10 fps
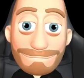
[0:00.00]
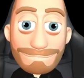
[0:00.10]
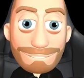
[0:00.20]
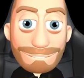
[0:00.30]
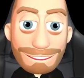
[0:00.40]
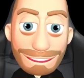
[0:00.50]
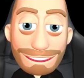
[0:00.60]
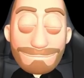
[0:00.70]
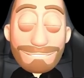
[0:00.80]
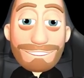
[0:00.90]
to settle
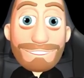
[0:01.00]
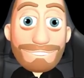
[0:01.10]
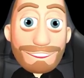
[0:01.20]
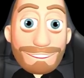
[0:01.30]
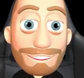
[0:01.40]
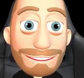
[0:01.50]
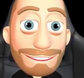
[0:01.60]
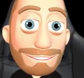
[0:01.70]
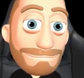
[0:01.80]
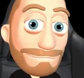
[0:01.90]
for 1 week.
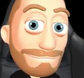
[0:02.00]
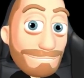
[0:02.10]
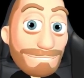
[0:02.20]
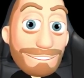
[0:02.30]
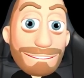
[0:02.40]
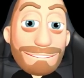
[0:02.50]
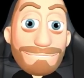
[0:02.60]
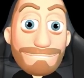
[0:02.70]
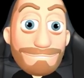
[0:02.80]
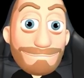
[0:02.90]

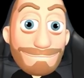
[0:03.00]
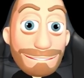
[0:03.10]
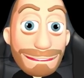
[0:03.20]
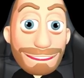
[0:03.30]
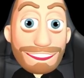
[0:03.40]
From there,